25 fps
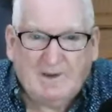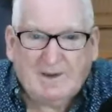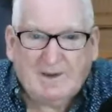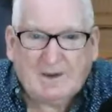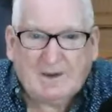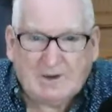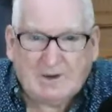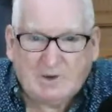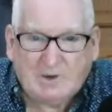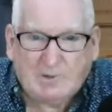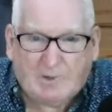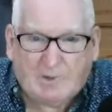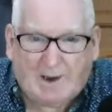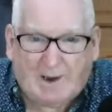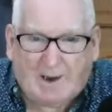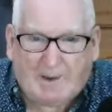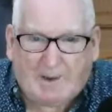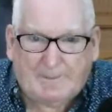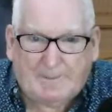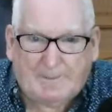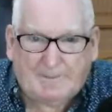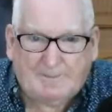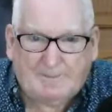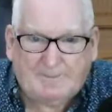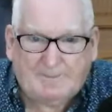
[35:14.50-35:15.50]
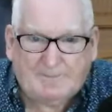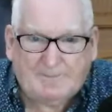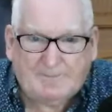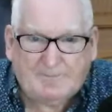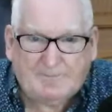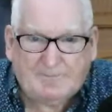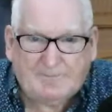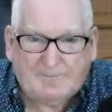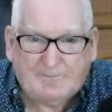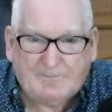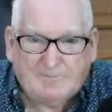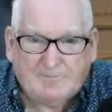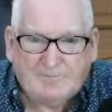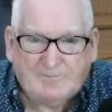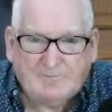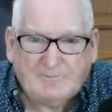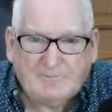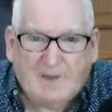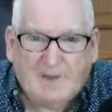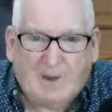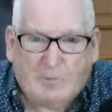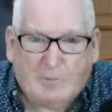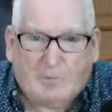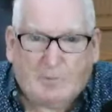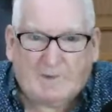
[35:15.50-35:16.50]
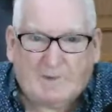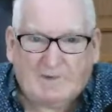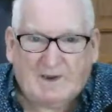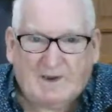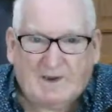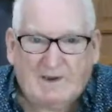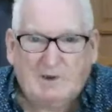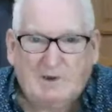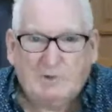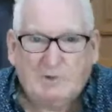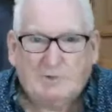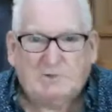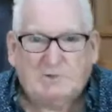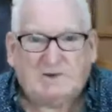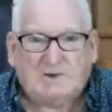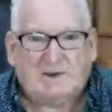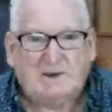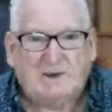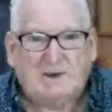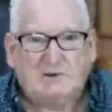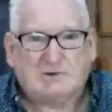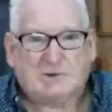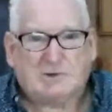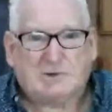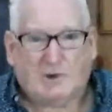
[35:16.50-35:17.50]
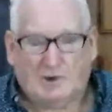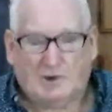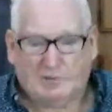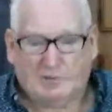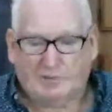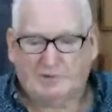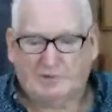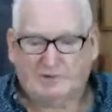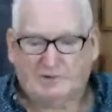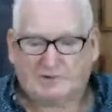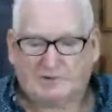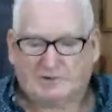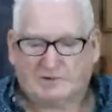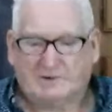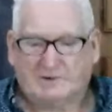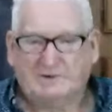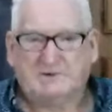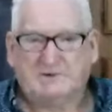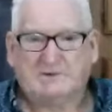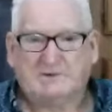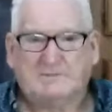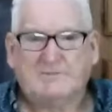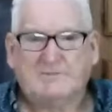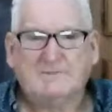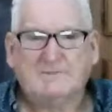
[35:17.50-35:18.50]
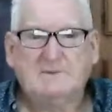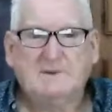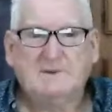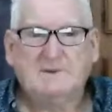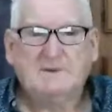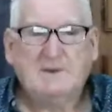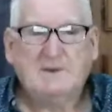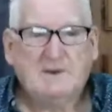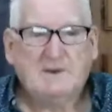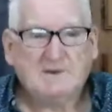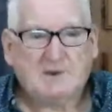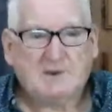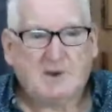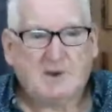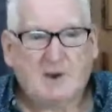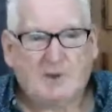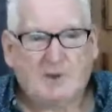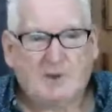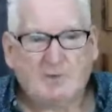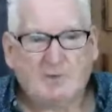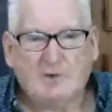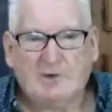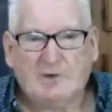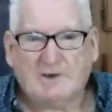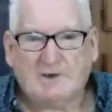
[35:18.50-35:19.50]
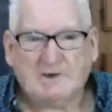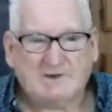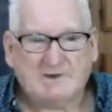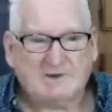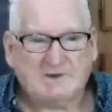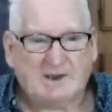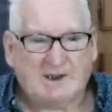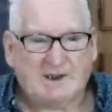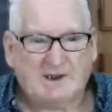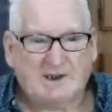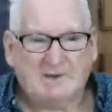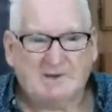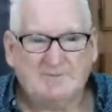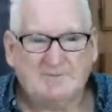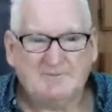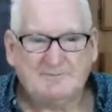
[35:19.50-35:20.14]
You are. And one day you will stand trial for your treason. So have a nice day.